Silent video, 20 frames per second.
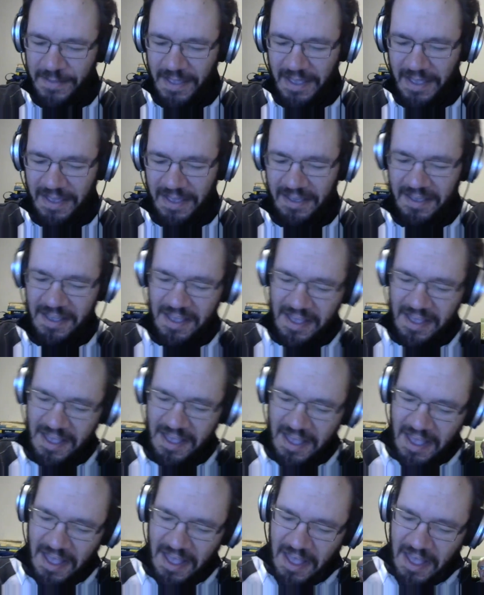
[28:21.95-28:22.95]
Yeah.
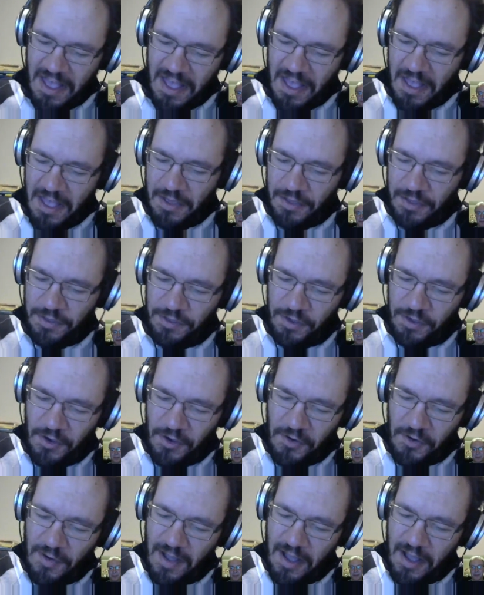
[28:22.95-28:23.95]

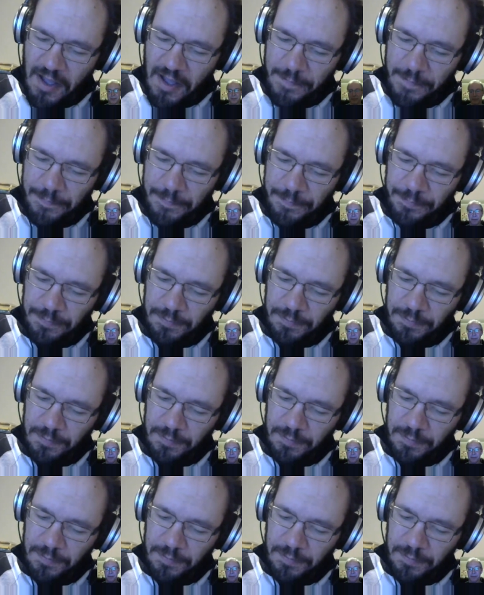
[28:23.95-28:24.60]
So